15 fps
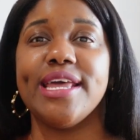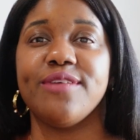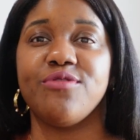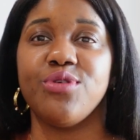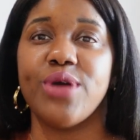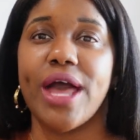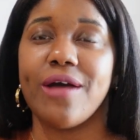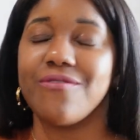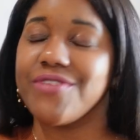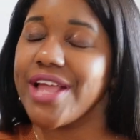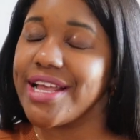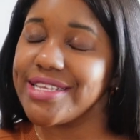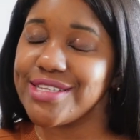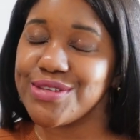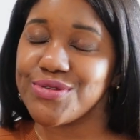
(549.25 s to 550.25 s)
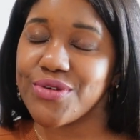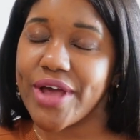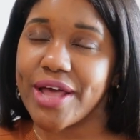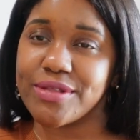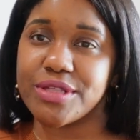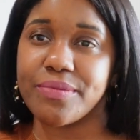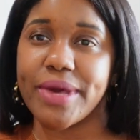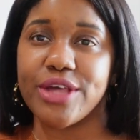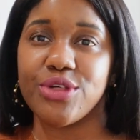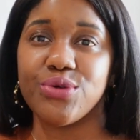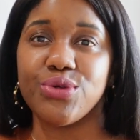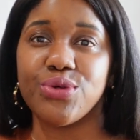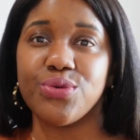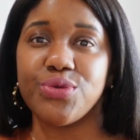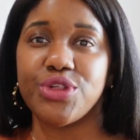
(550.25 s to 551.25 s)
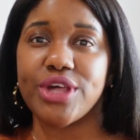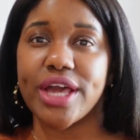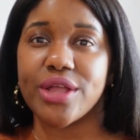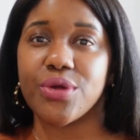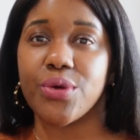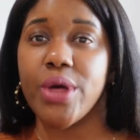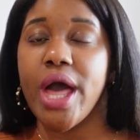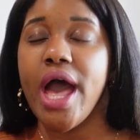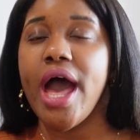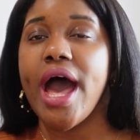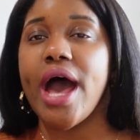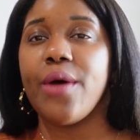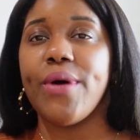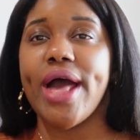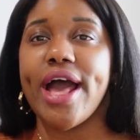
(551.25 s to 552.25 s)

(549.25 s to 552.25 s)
If you have not subscribed to my YouTube channel, I